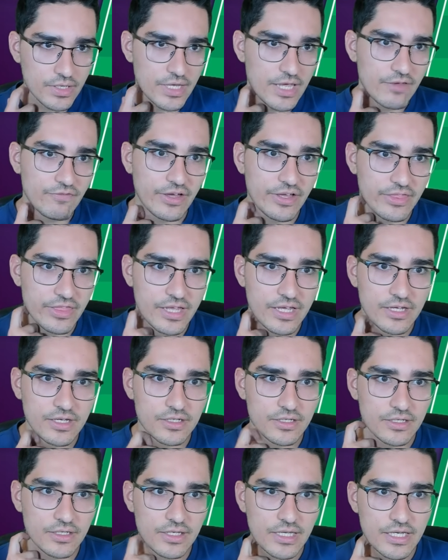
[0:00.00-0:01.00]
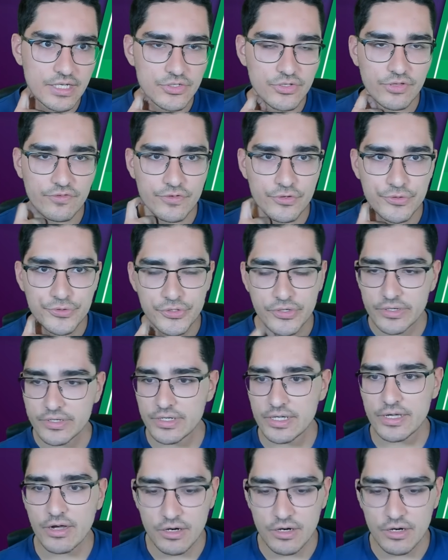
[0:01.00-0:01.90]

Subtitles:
if I think into the future and